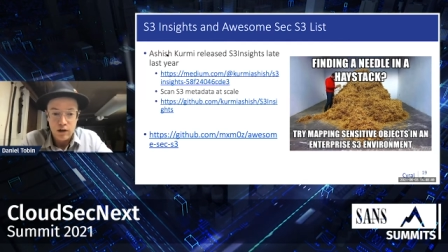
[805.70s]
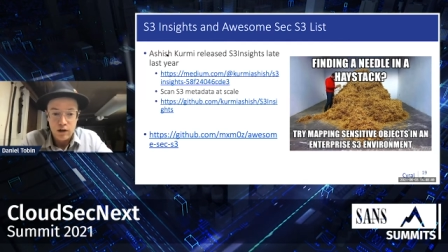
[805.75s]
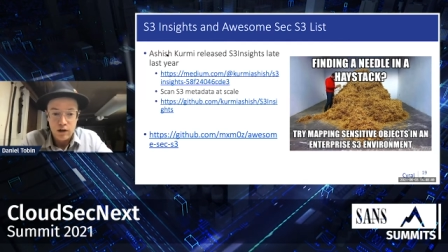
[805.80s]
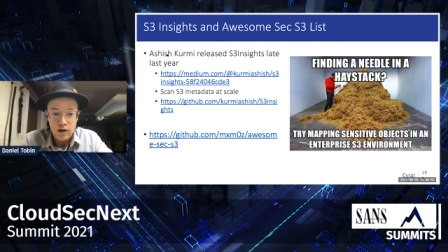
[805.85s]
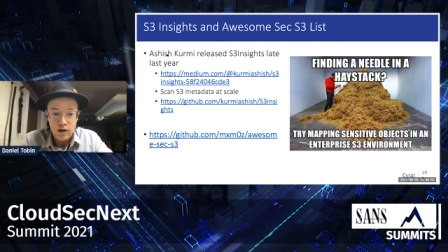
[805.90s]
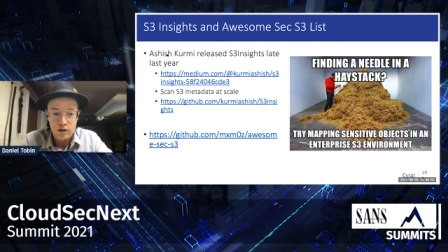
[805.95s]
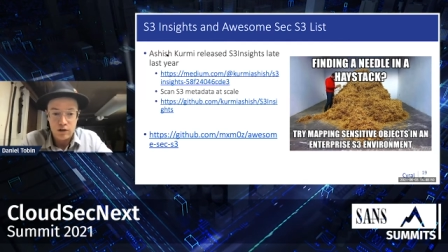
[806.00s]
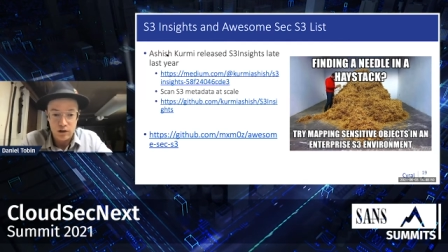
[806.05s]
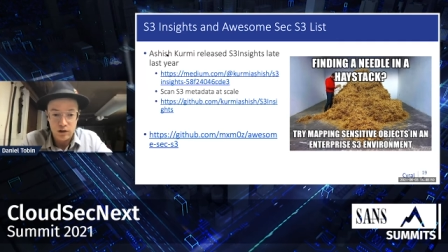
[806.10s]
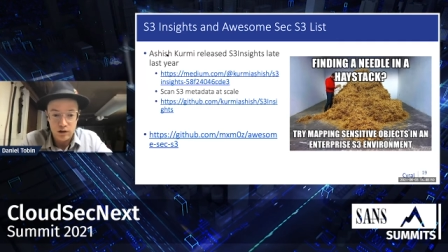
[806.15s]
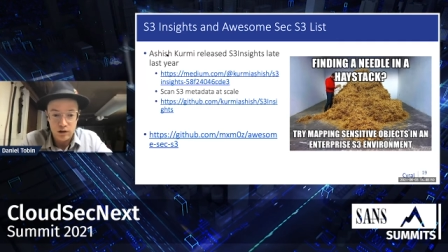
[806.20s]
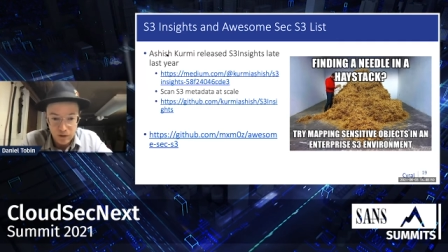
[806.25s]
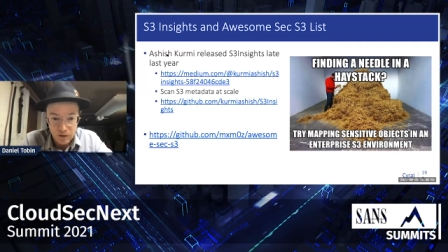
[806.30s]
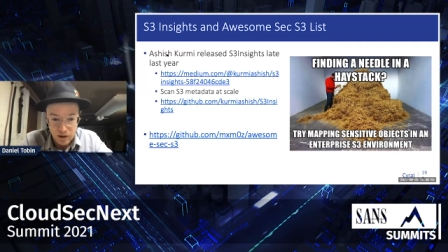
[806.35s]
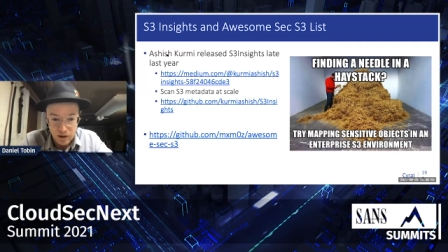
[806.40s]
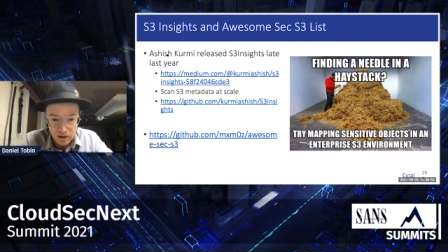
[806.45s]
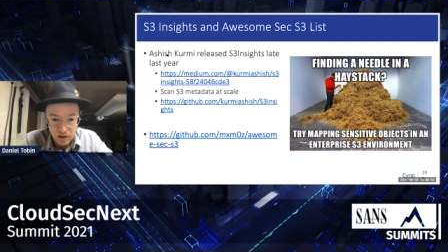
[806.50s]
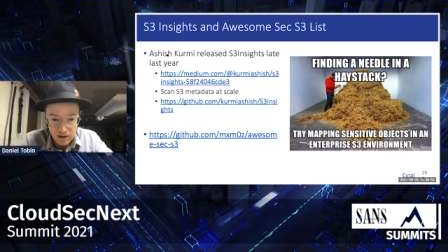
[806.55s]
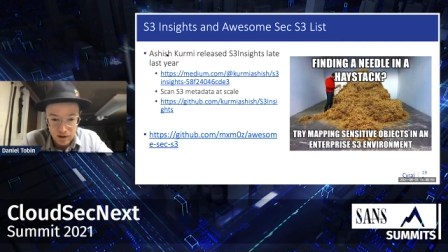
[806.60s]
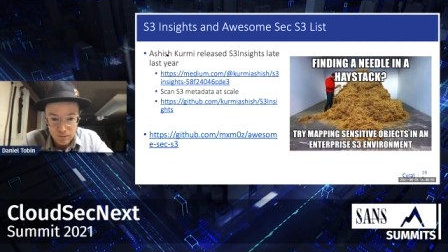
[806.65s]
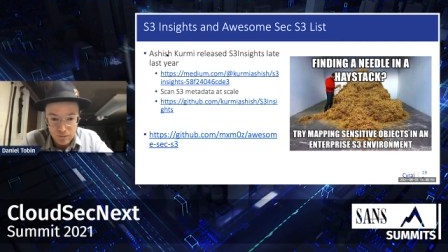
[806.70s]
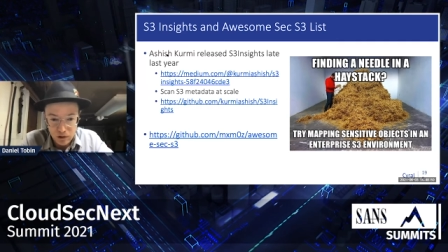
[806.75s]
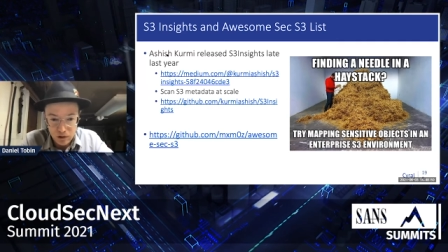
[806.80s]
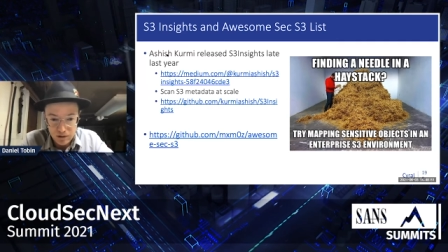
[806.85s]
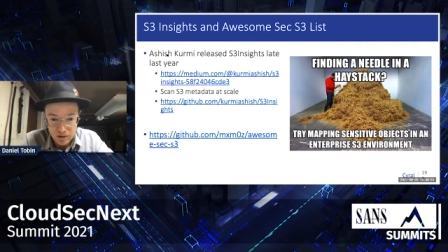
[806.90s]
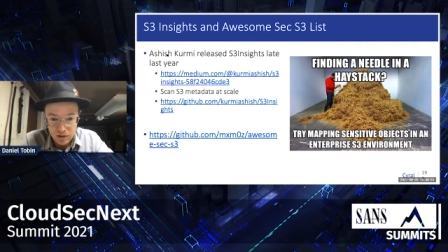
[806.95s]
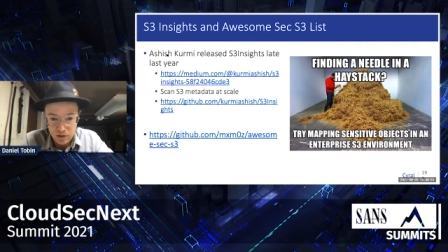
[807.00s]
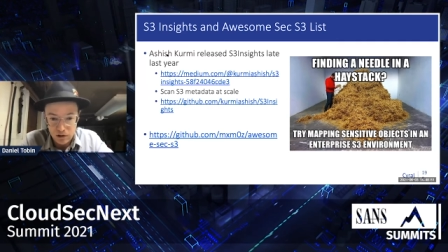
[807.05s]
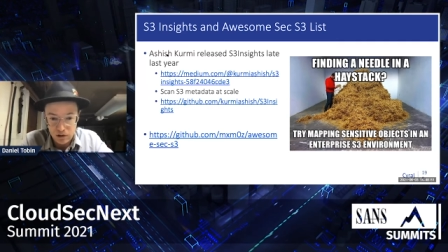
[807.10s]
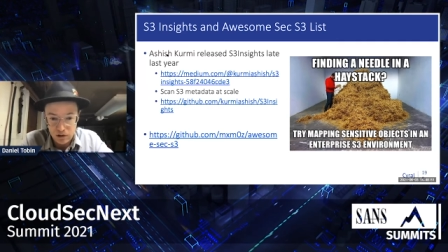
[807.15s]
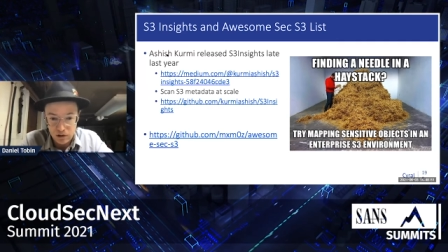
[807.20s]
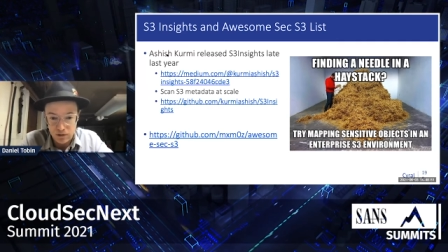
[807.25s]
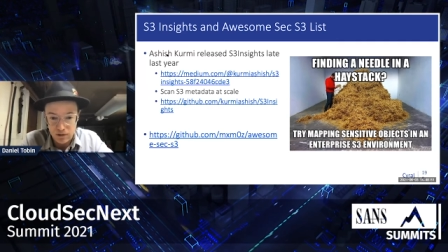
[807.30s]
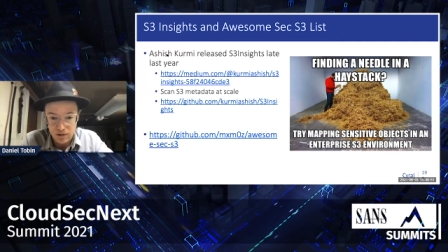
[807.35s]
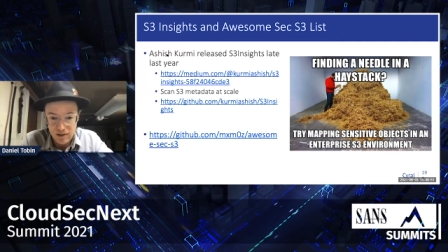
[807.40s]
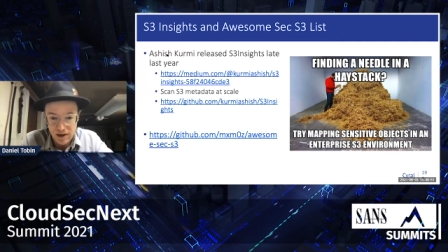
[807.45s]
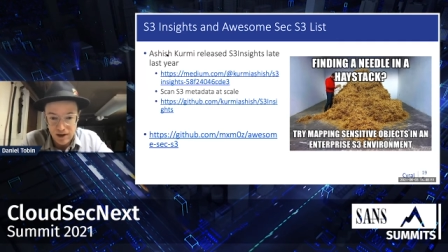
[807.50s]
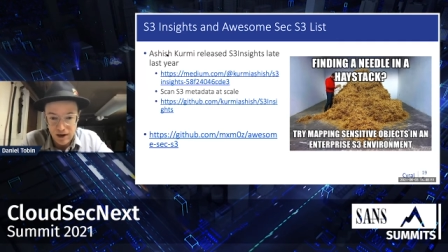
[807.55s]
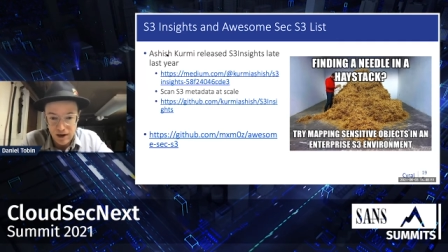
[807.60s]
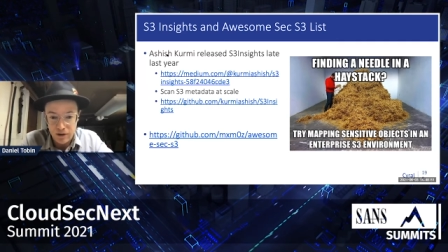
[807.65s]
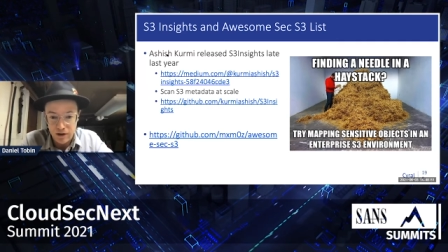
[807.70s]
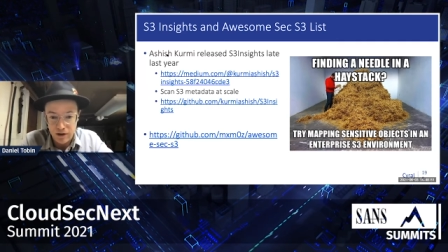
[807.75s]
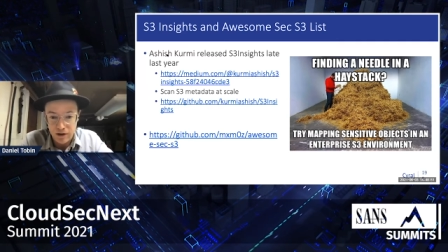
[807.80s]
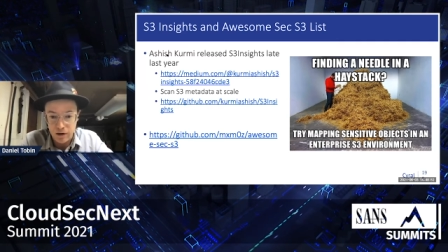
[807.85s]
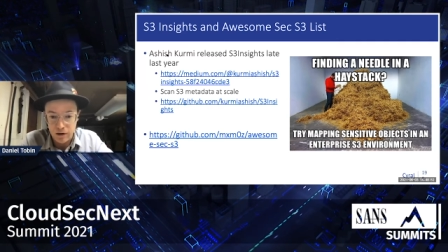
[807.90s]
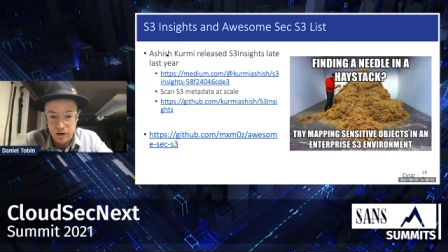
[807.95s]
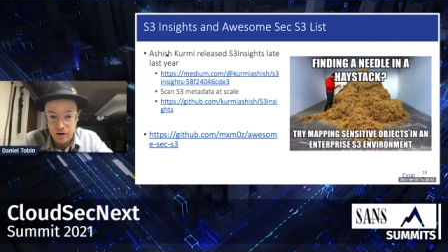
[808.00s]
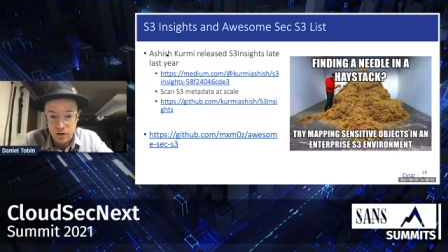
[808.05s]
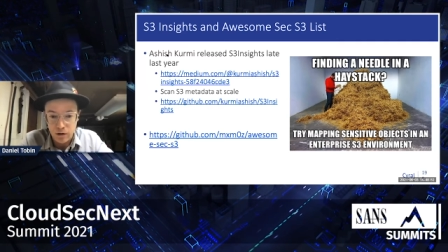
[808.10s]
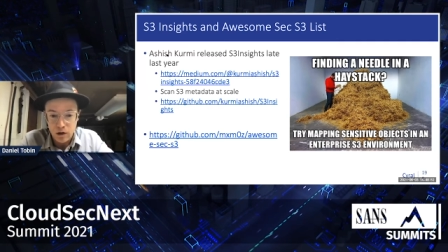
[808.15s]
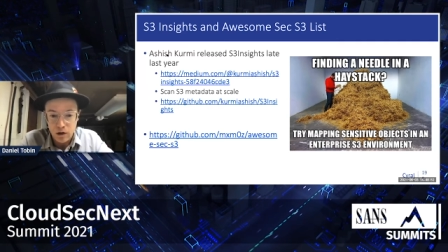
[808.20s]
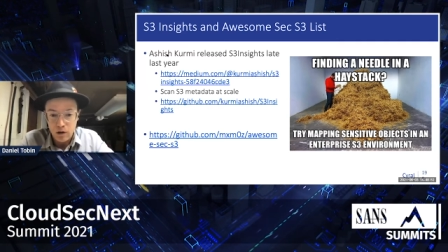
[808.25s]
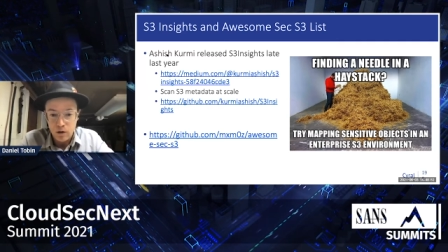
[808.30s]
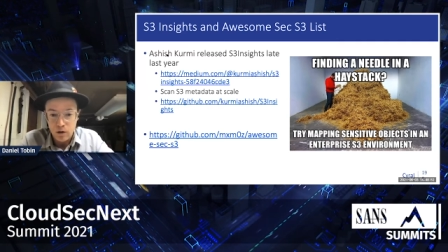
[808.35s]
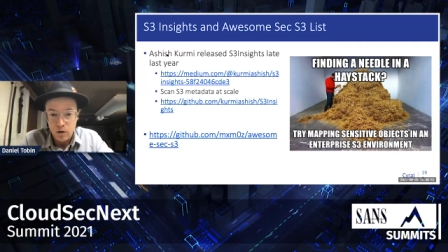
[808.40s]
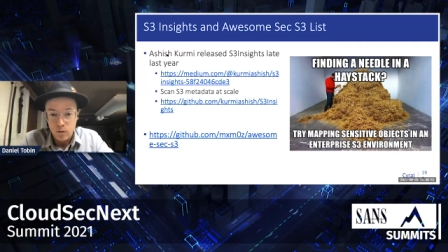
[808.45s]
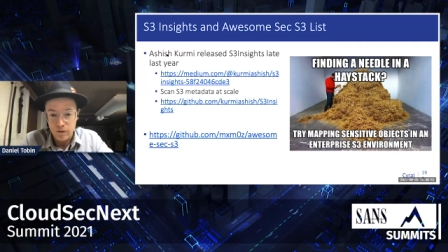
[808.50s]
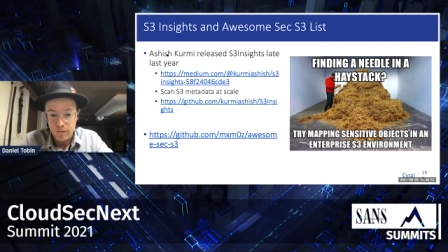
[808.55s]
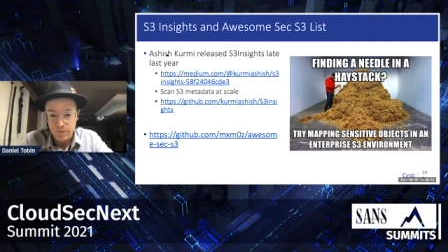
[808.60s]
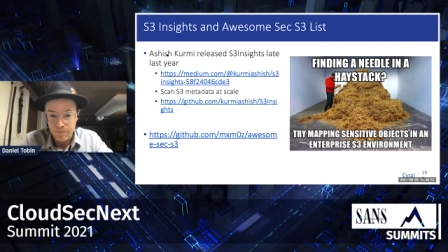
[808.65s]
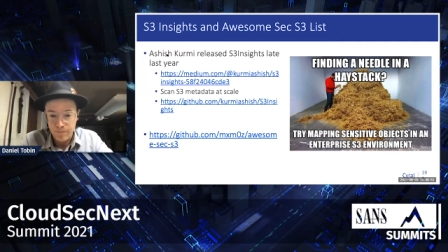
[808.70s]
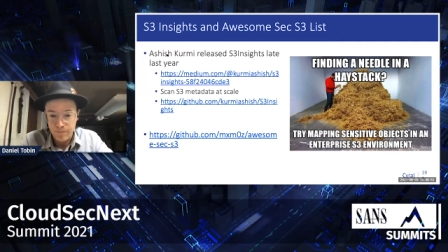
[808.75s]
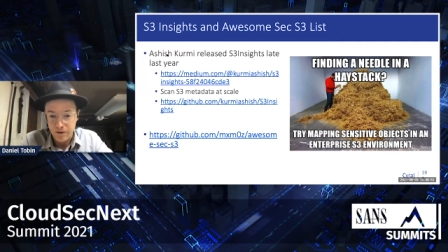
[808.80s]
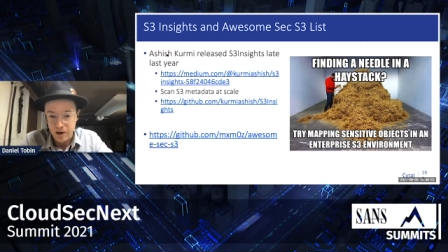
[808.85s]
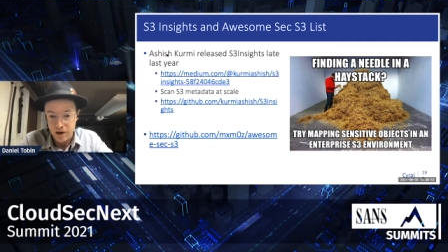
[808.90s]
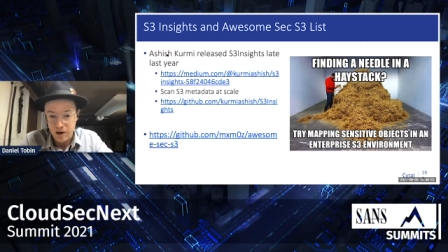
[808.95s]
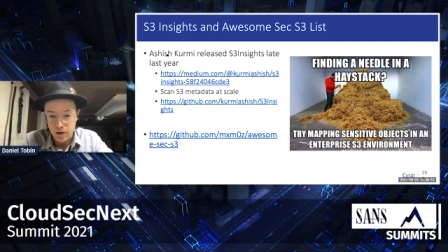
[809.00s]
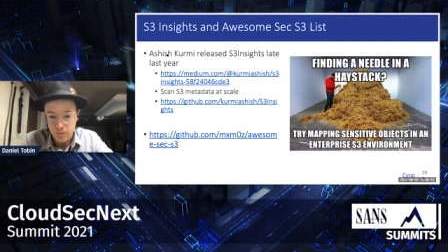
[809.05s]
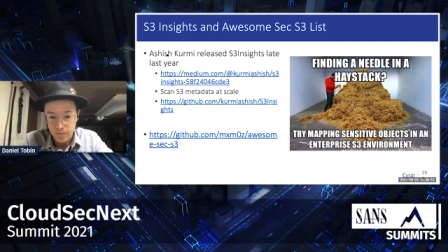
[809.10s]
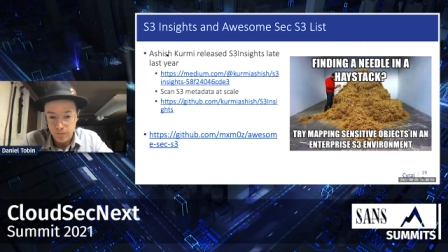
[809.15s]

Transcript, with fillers: Ashish found that most solutions out there would fail,